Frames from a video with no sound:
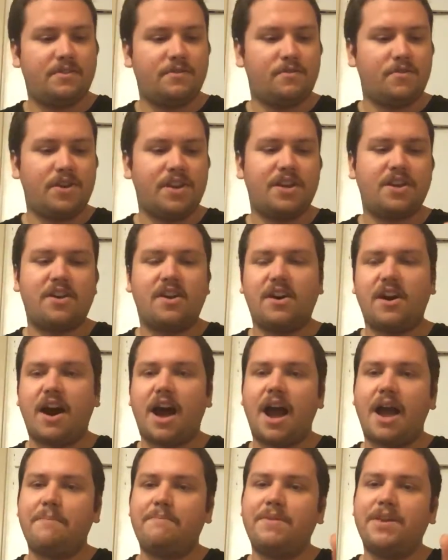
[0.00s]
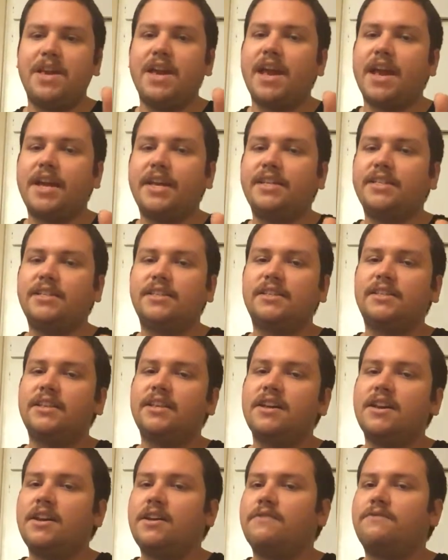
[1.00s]
IPAs
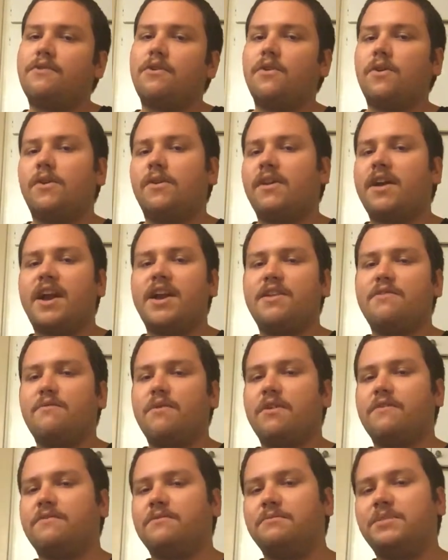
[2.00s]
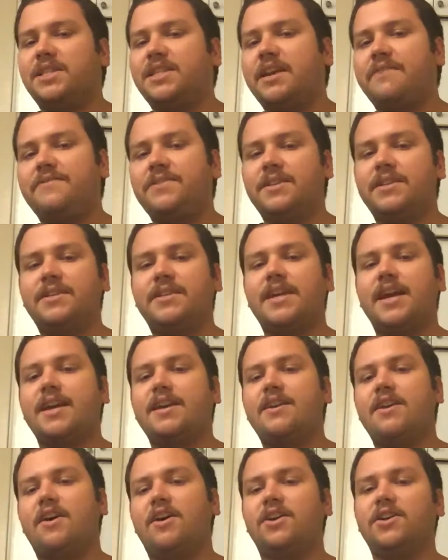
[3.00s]
for anywhere from $7 to
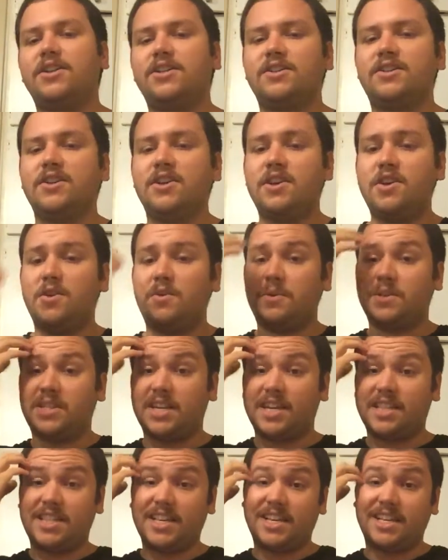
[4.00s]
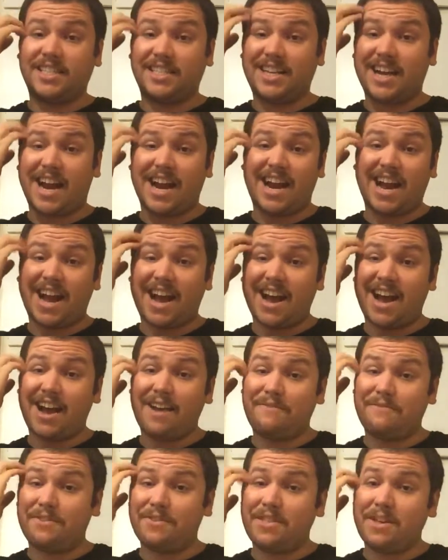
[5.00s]
$10, which I think is kind of
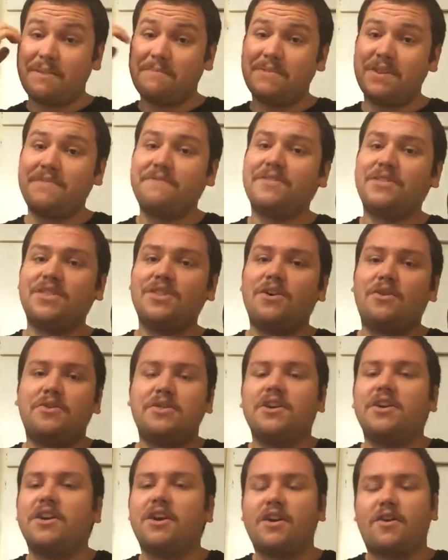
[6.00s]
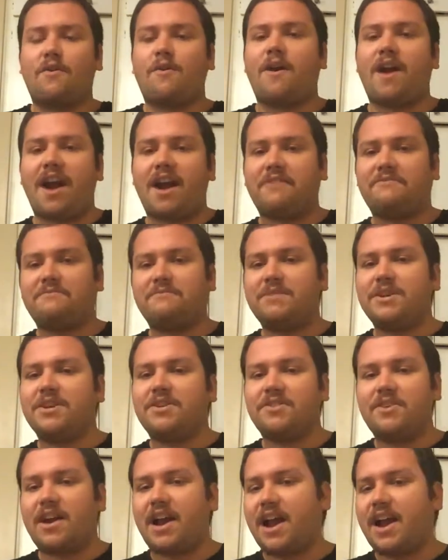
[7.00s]
high for them. Even though they're a craft
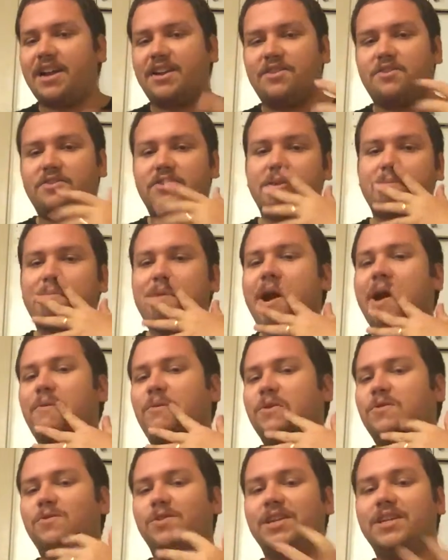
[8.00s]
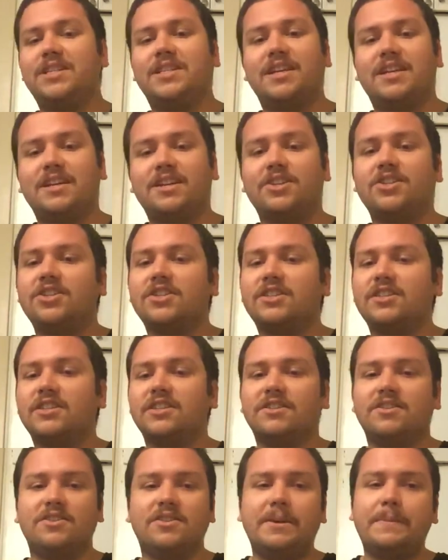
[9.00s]
beer, I know they're probably really delicious
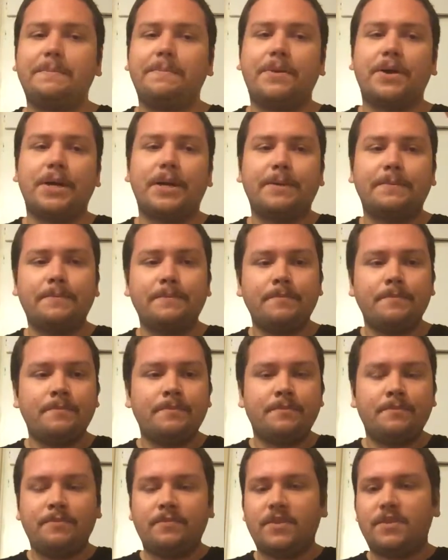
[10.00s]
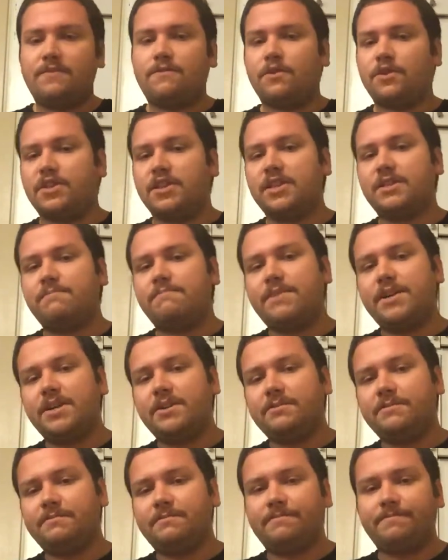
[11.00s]
and good, but for this
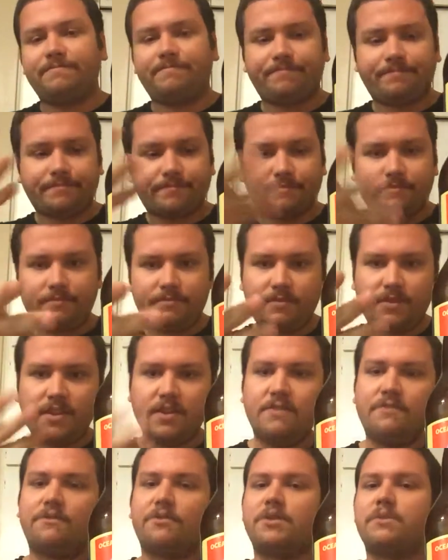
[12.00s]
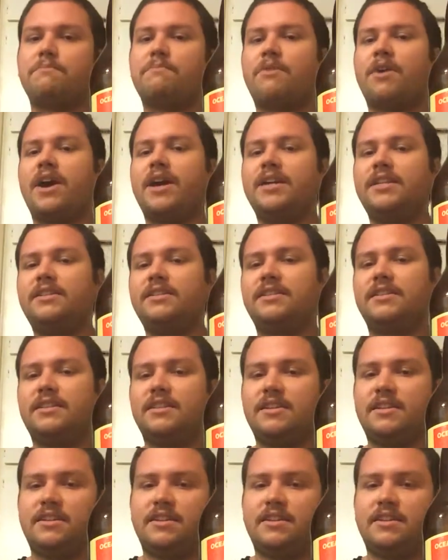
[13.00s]
beer, for the price,